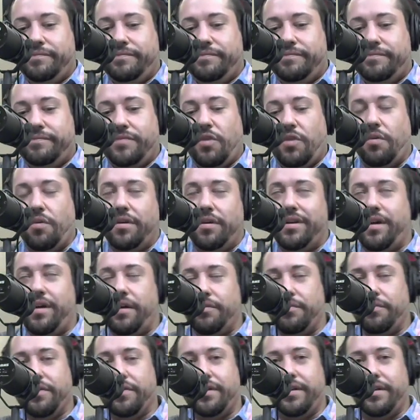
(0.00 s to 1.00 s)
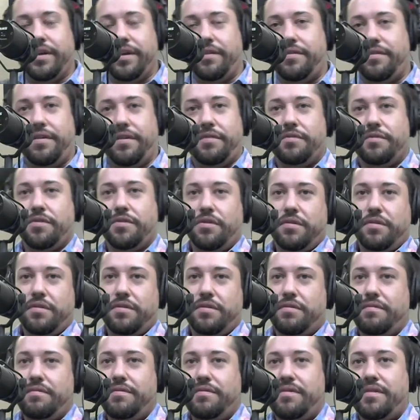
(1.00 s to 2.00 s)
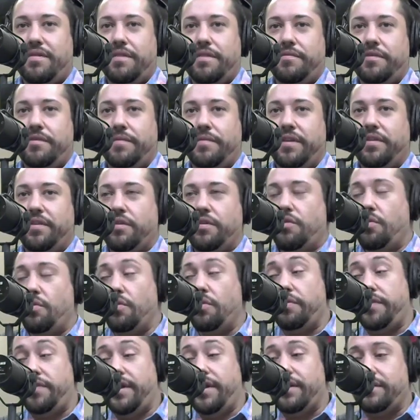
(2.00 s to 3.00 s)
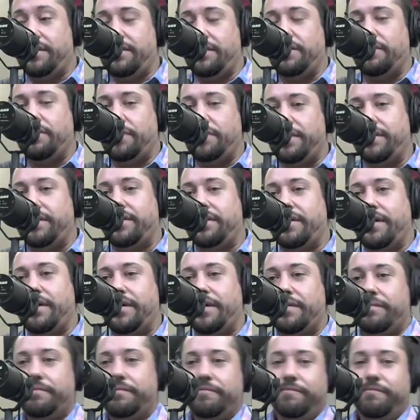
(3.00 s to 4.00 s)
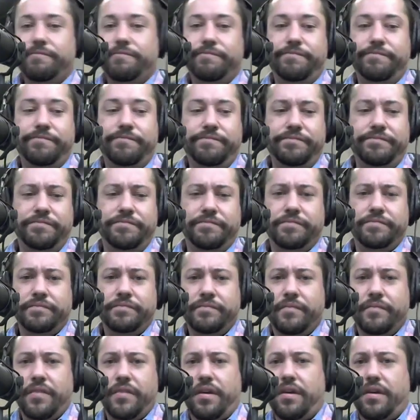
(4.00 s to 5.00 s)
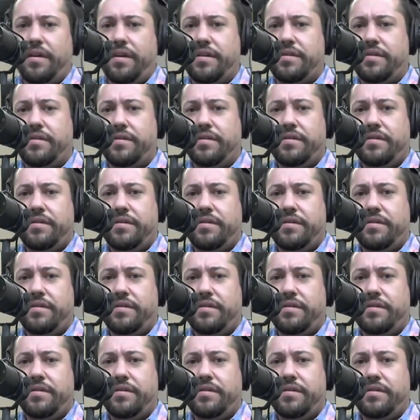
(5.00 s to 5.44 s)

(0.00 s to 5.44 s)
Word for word: well, not really. It just seemed to be the cool thing to do at the time. And